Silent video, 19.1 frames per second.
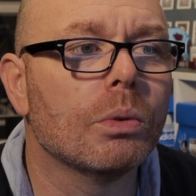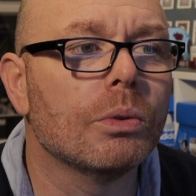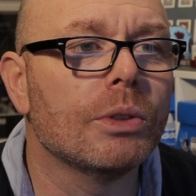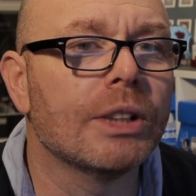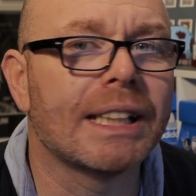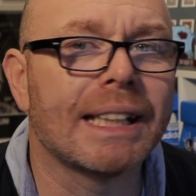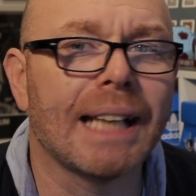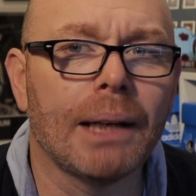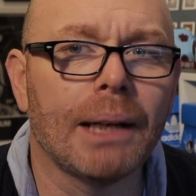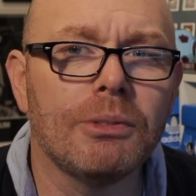
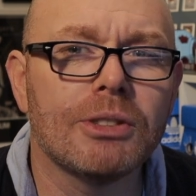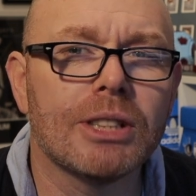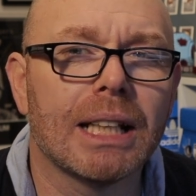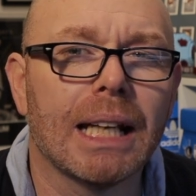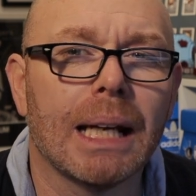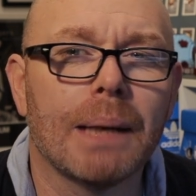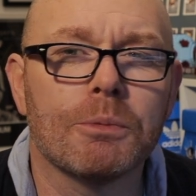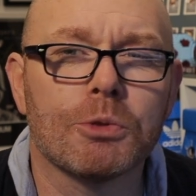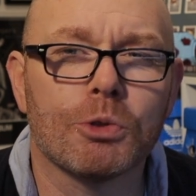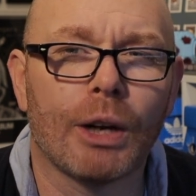the county
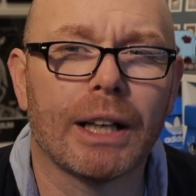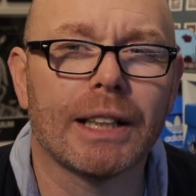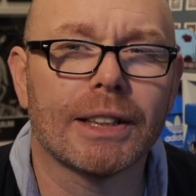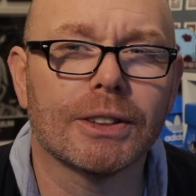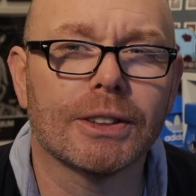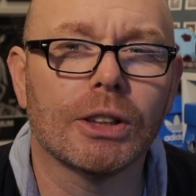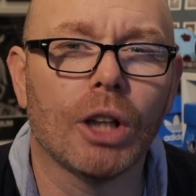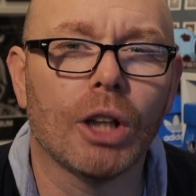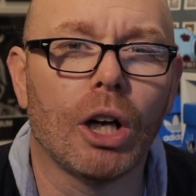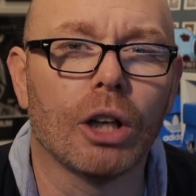games ran at
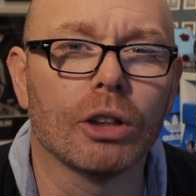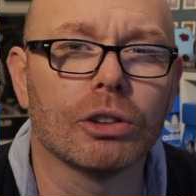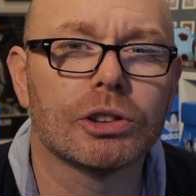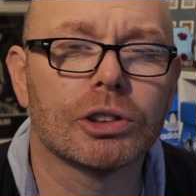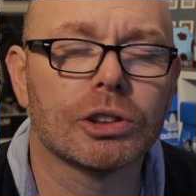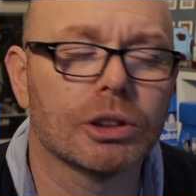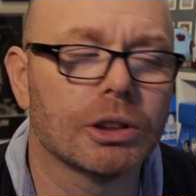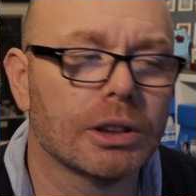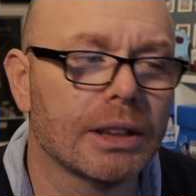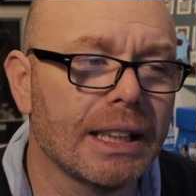a
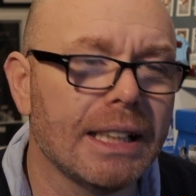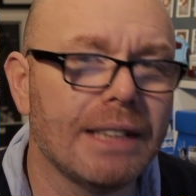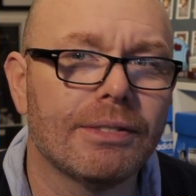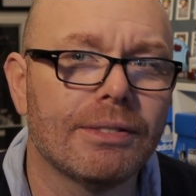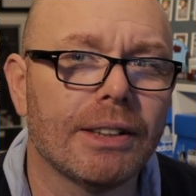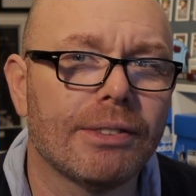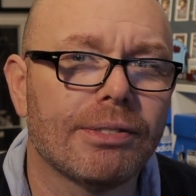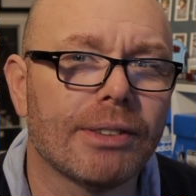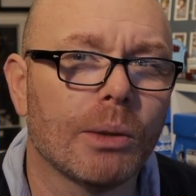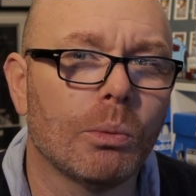loss,
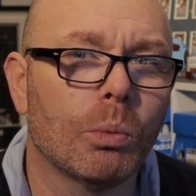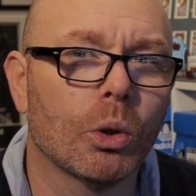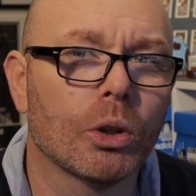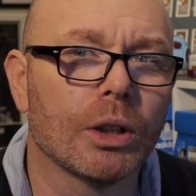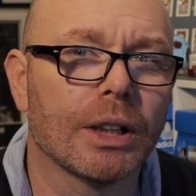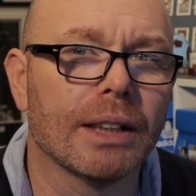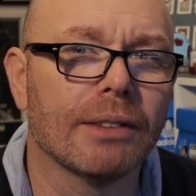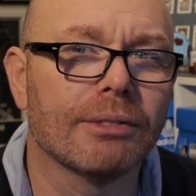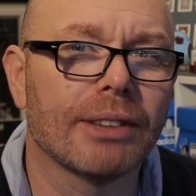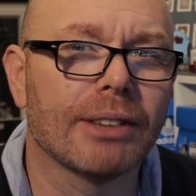even if they
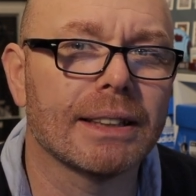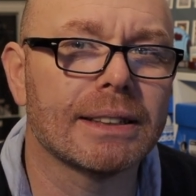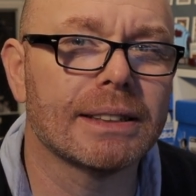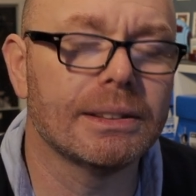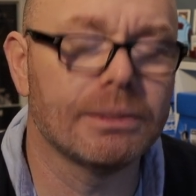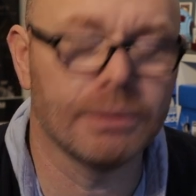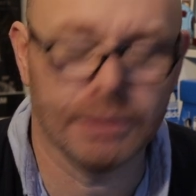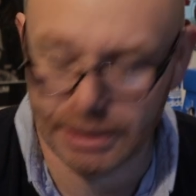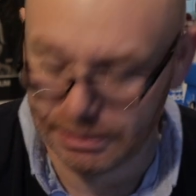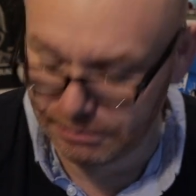won it. In fact,
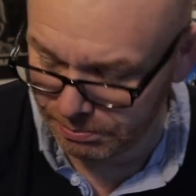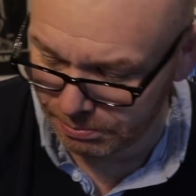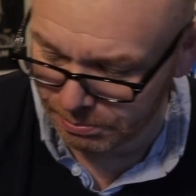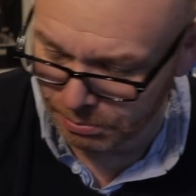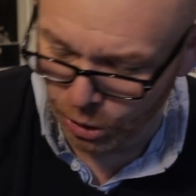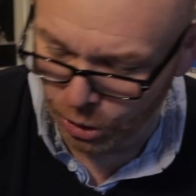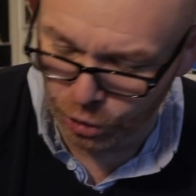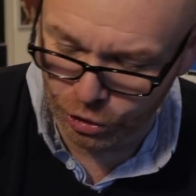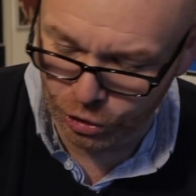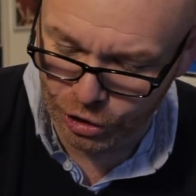in
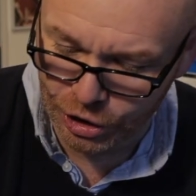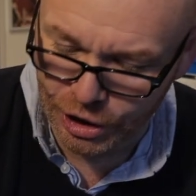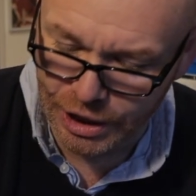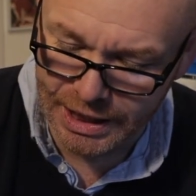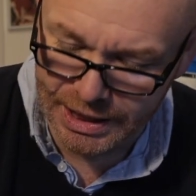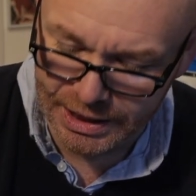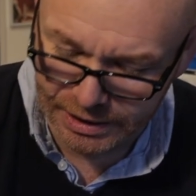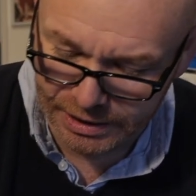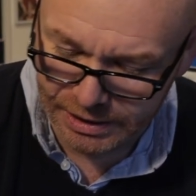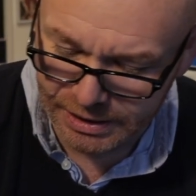most
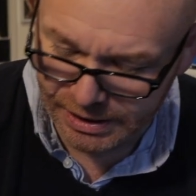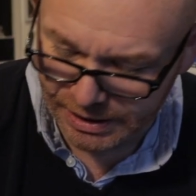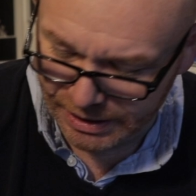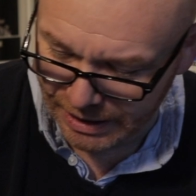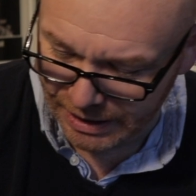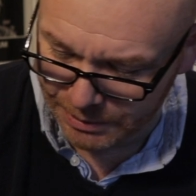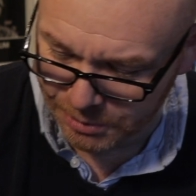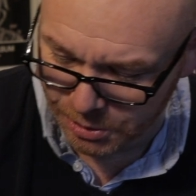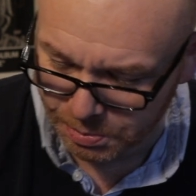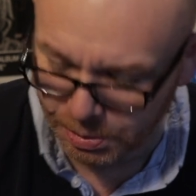years,
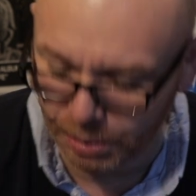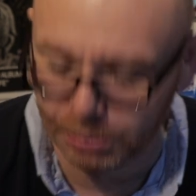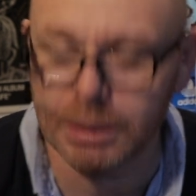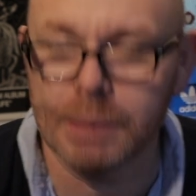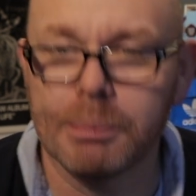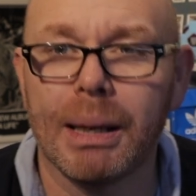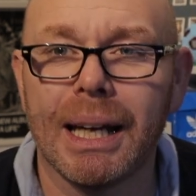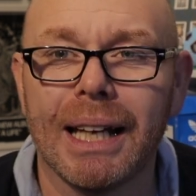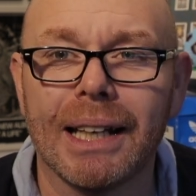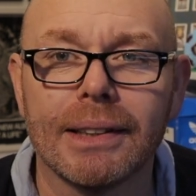it was
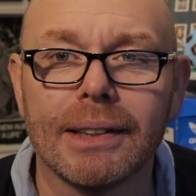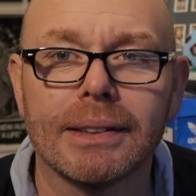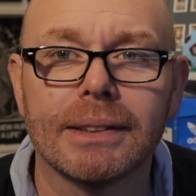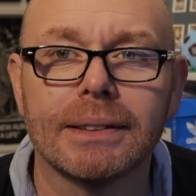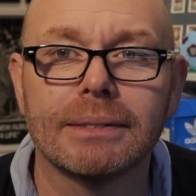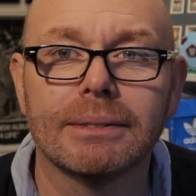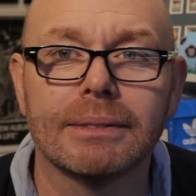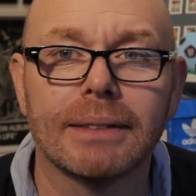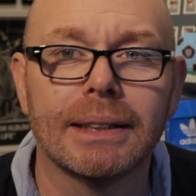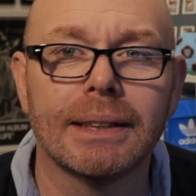probably better that
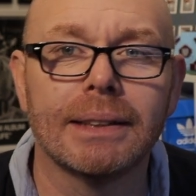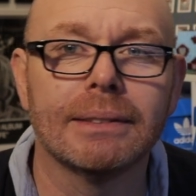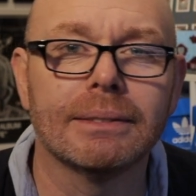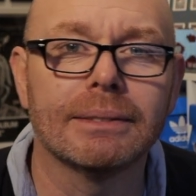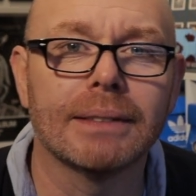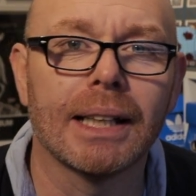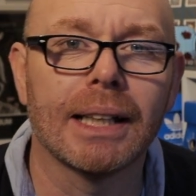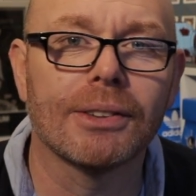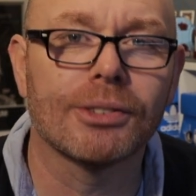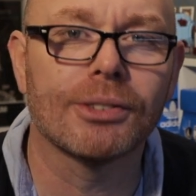they
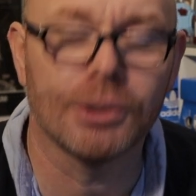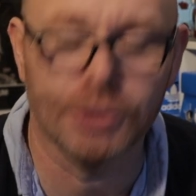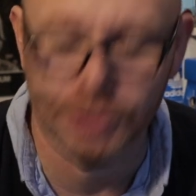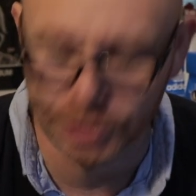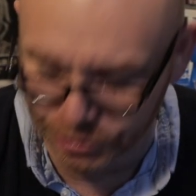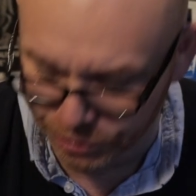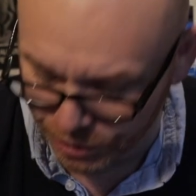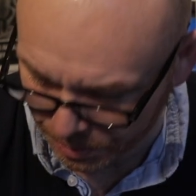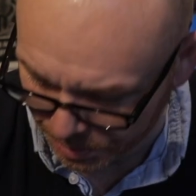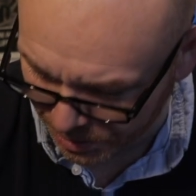didn't get through the
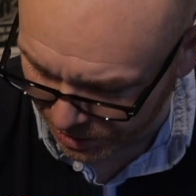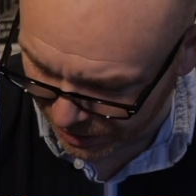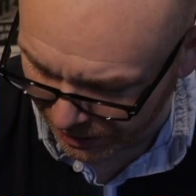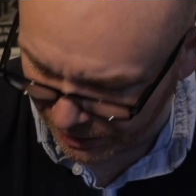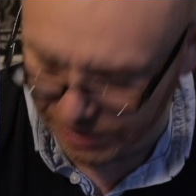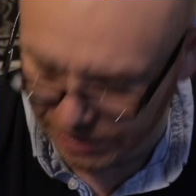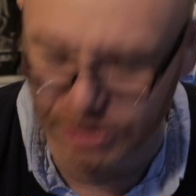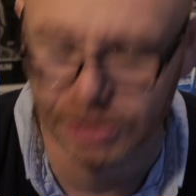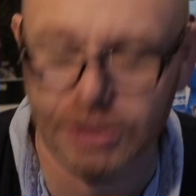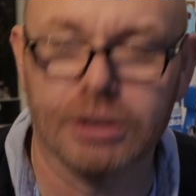group
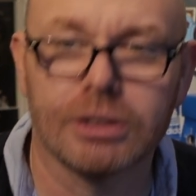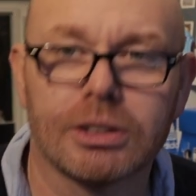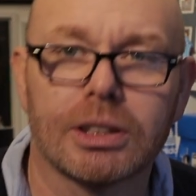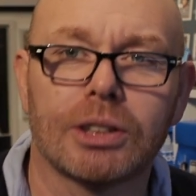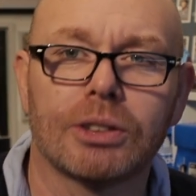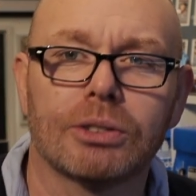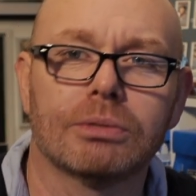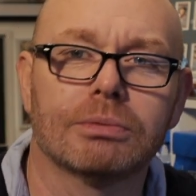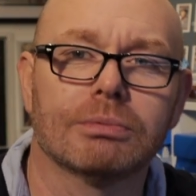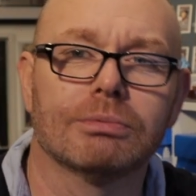stages because they
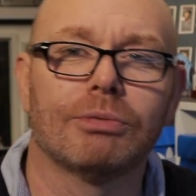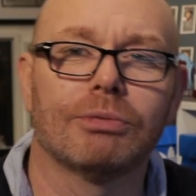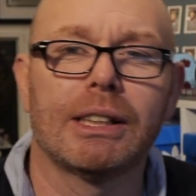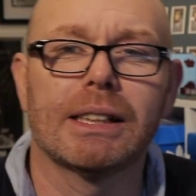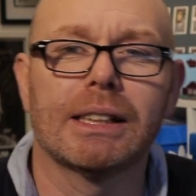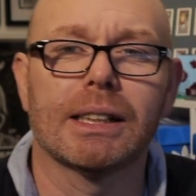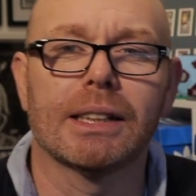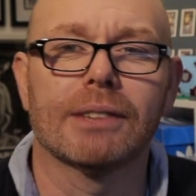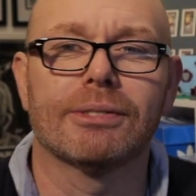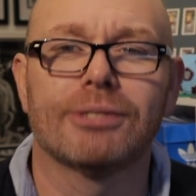couldn't
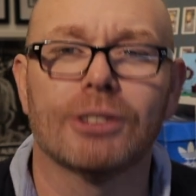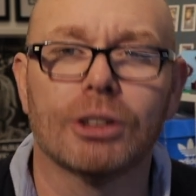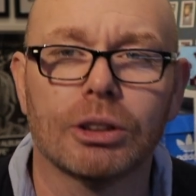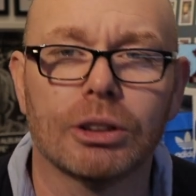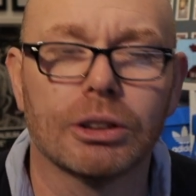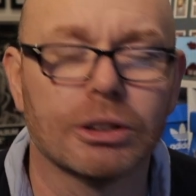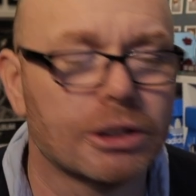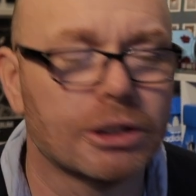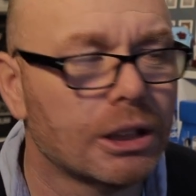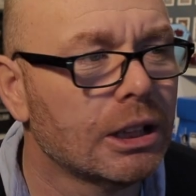really
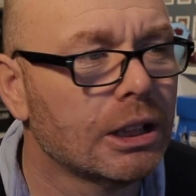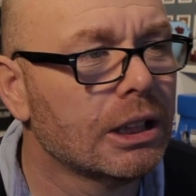afford